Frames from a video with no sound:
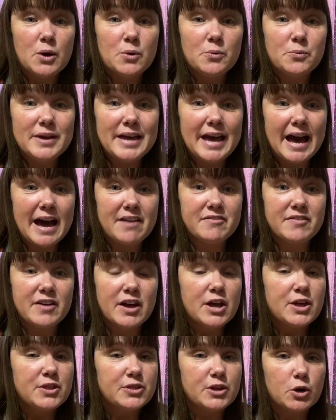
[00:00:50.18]
We have
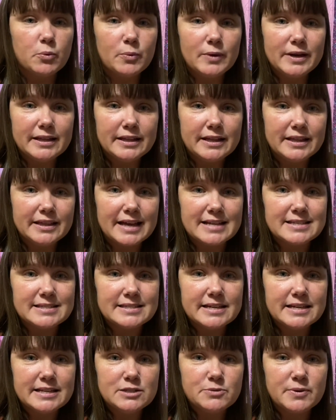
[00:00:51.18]
their weekly
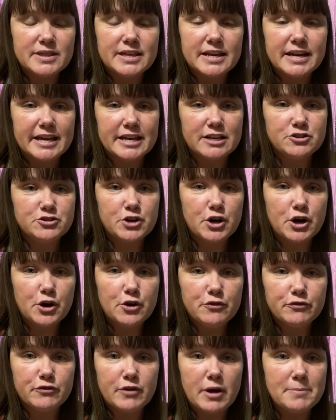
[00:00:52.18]
lessons with an intro
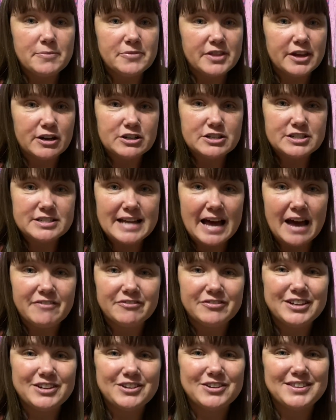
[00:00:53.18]
from their
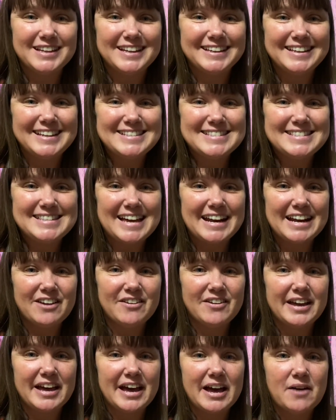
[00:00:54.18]
staff leader that leads that
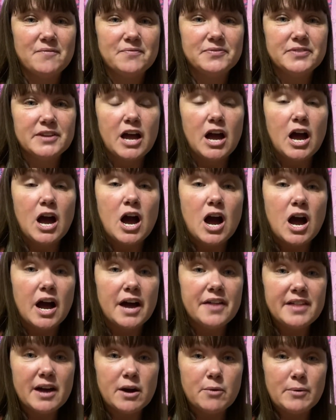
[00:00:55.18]
area.
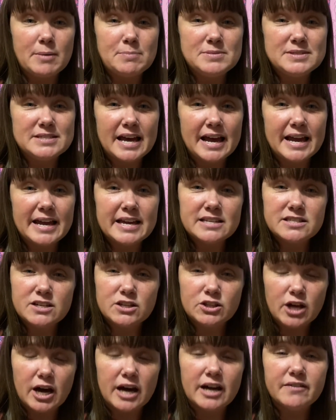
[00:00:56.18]
On that website is a
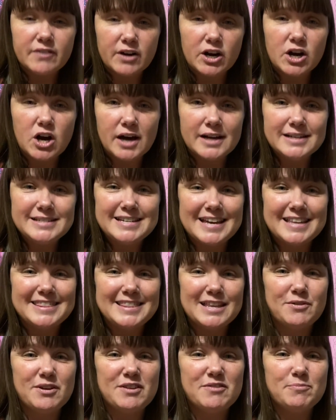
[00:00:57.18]
lot of our content
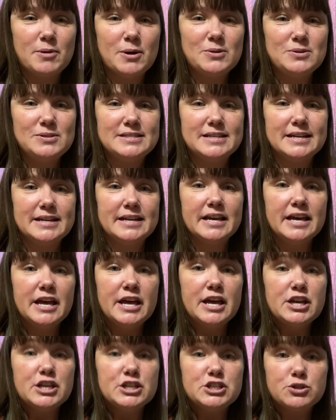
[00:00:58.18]
that we've posted,
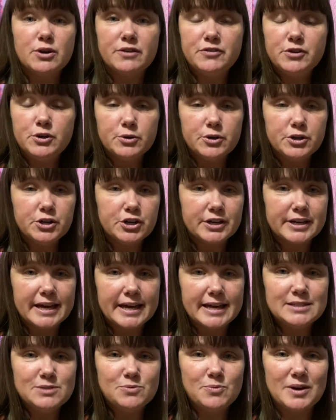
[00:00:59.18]
so if you or your
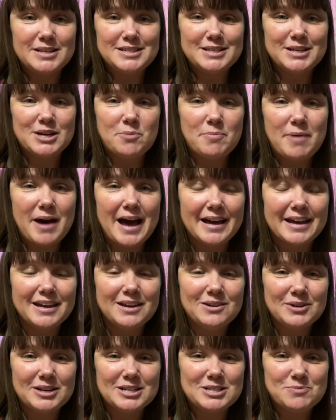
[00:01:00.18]
kids want to go back
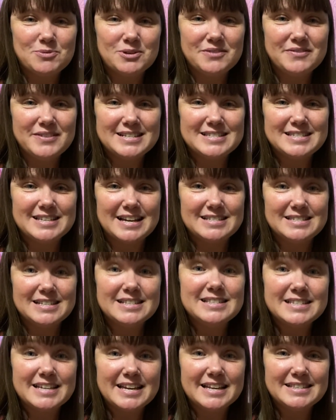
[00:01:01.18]
and watch previous
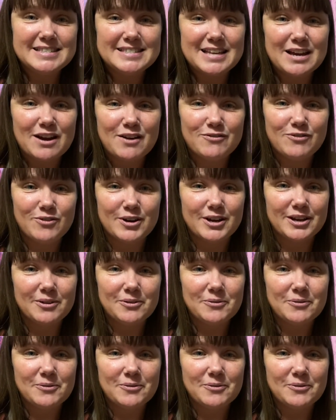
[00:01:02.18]
lessons, it's there for you.